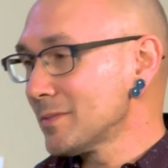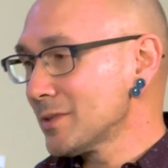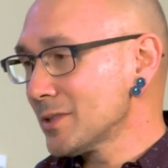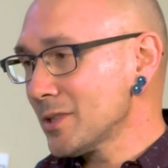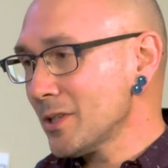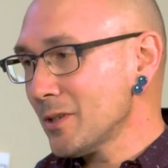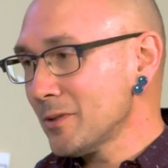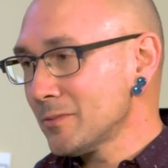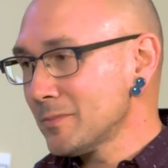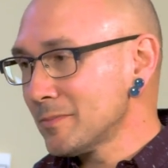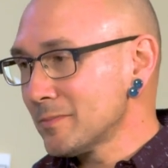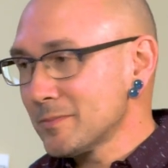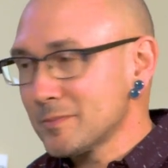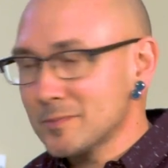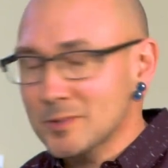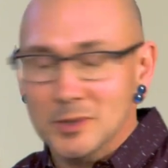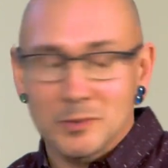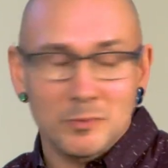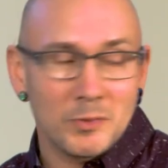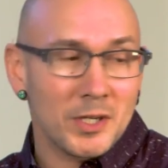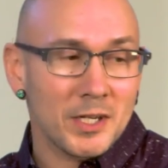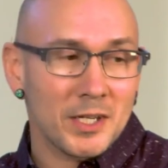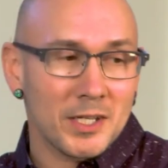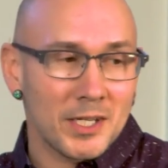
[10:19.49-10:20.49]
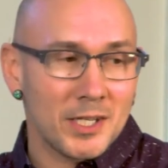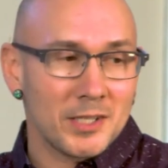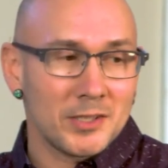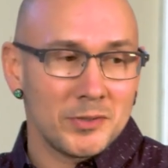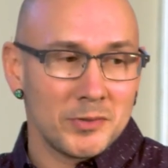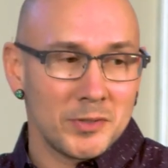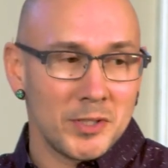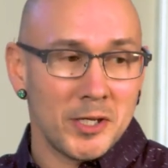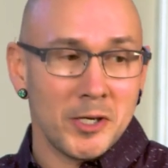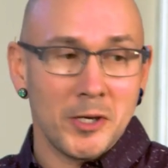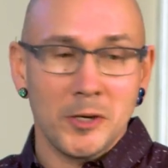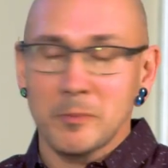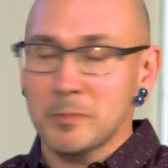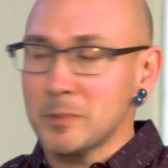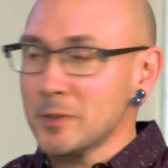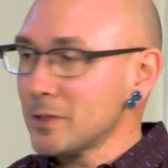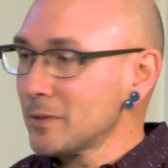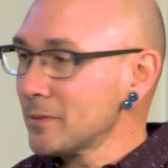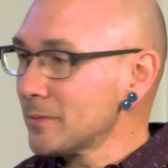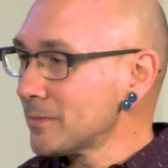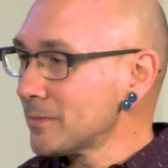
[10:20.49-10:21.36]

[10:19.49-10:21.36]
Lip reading: So what can I do to help?